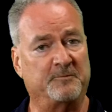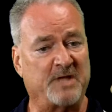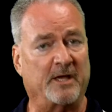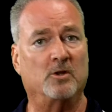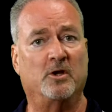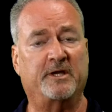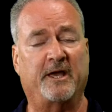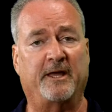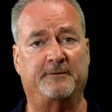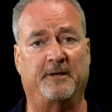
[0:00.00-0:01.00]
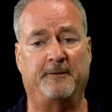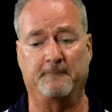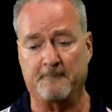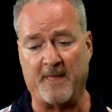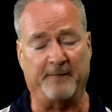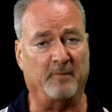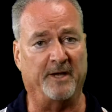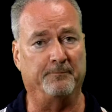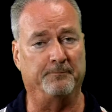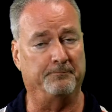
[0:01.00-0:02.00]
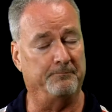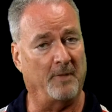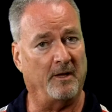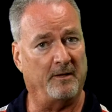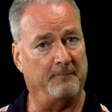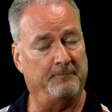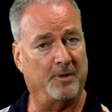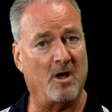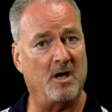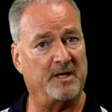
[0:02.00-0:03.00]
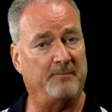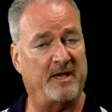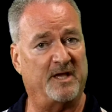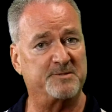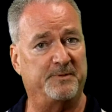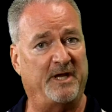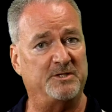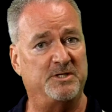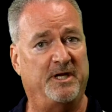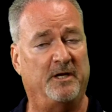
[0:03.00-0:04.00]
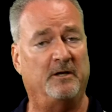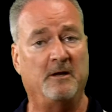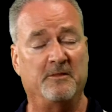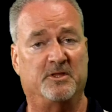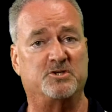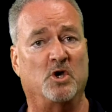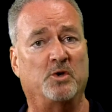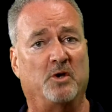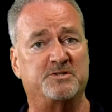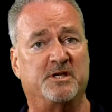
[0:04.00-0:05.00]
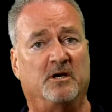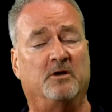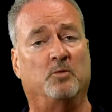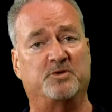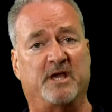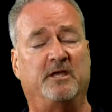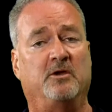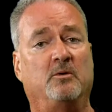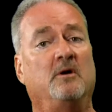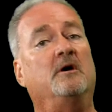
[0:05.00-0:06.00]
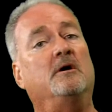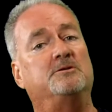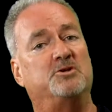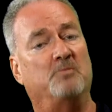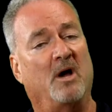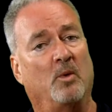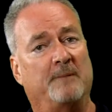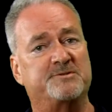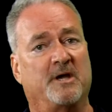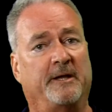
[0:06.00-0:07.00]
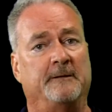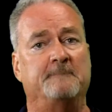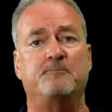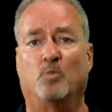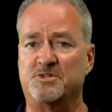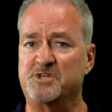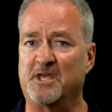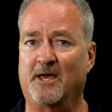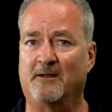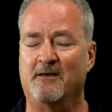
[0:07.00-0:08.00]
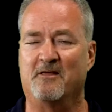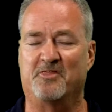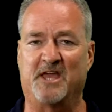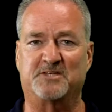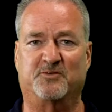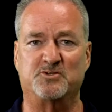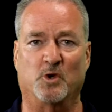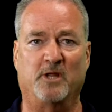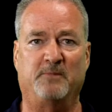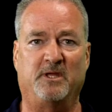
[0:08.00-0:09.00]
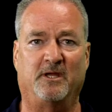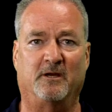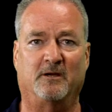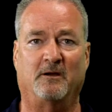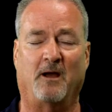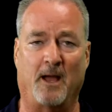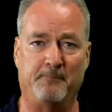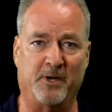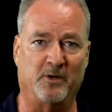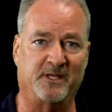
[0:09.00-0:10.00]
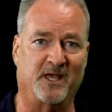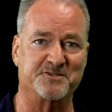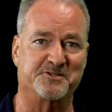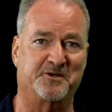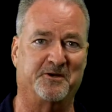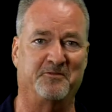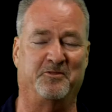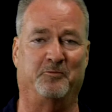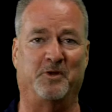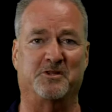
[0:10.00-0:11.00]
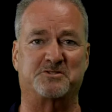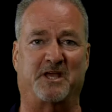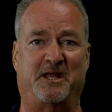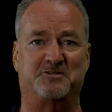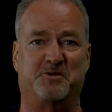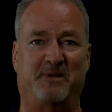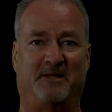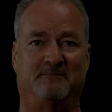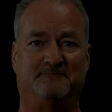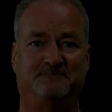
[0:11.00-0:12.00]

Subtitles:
Take a look at my blog and my explanation here. The show notes here will take you to my website. Once again, thanks for joining me here. I'm Barry Kessler, the Real Estate Answerman.